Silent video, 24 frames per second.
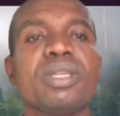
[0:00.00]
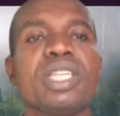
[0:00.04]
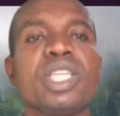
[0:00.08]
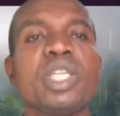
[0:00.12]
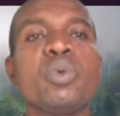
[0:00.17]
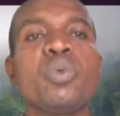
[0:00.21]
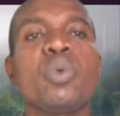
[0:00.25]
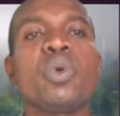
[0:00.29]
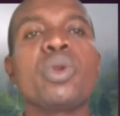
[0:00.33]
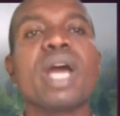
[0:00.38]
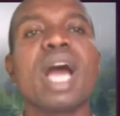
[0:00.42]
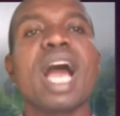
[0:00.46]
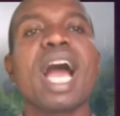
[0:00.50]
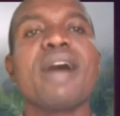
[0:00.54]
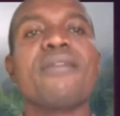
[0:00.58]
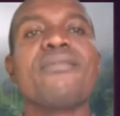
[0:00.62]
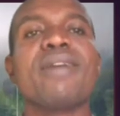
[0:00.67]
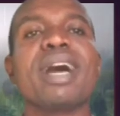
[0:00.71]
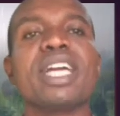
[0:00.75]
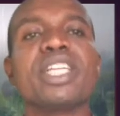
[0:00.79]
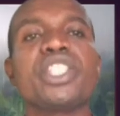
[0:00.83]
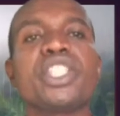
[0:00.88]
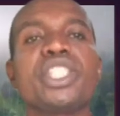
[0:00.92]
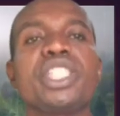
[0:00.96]
he would
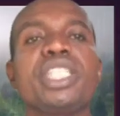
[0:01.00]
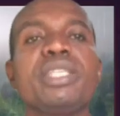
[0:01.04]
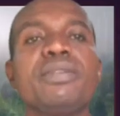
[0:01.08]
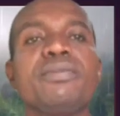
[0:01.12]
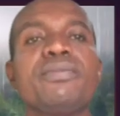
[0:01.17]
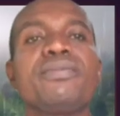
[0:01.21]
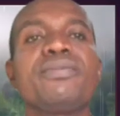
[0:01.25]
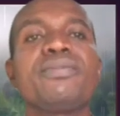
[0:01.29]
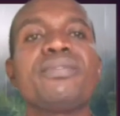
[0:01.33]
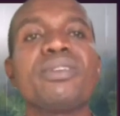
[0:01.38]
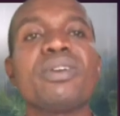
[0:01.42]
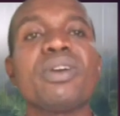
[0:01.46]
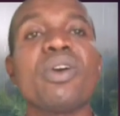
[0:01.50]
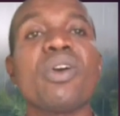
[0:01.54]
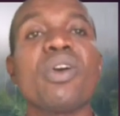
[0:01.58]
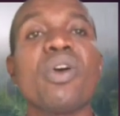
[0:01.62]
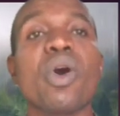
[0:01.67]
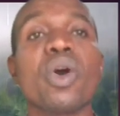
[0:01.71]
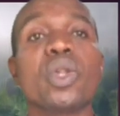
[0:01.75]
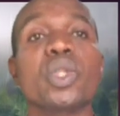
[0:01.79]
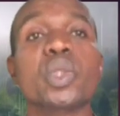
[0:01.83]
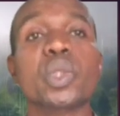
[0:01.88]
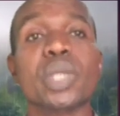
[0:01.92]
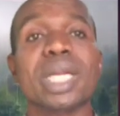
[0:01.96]
have achieved
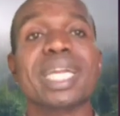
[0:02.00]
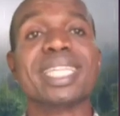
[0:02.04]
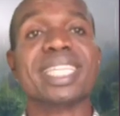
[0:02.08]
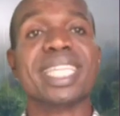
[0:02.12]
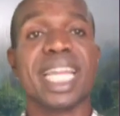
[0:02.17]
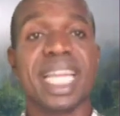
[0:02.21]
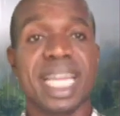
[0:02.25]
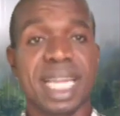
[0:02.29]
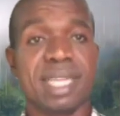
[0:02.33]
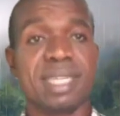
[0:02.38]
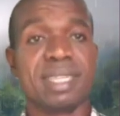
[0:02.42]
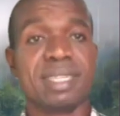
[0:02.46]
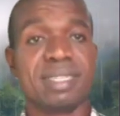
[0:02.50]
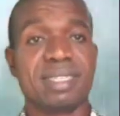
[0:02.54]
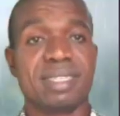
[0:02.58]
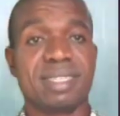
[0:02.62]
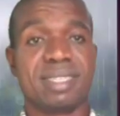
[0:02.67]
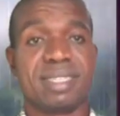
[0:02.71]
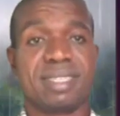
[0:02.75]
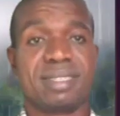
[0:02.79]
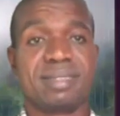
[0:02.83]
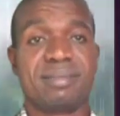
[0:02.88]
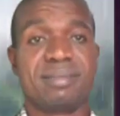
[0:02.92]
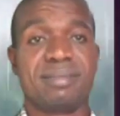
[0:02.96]
100
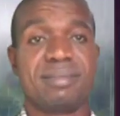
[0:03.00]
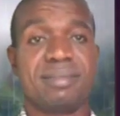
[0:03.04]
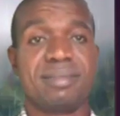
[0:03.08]
things.